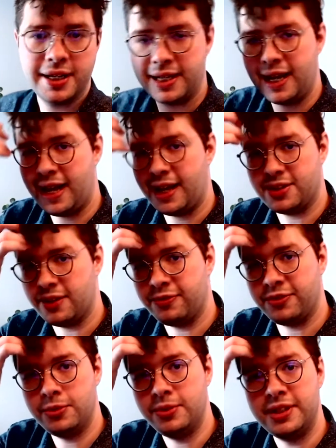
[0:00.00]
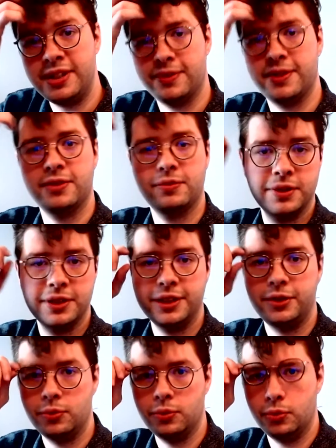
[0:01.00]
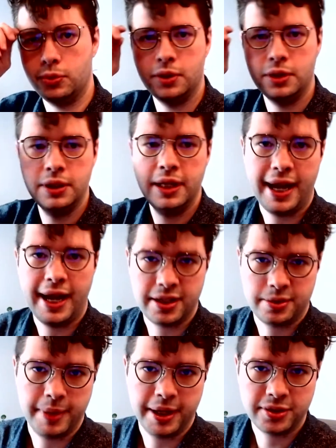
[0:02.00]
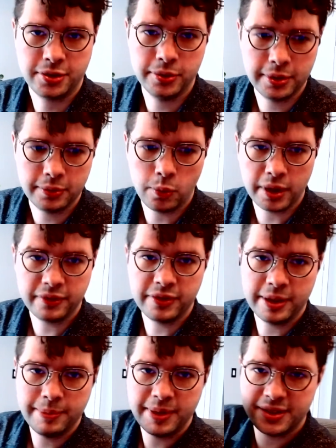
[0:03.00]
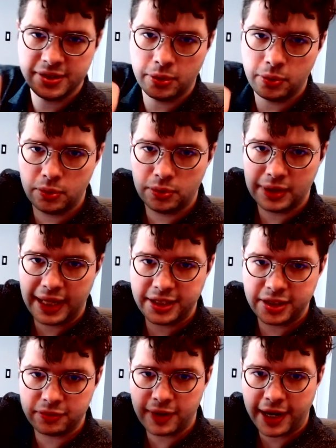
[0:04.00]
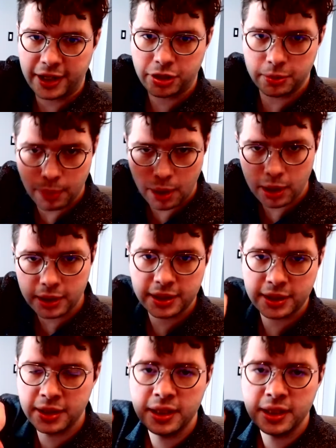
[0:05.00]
It has a few different really cool aspects to it. One of them is the whole light diffraction part.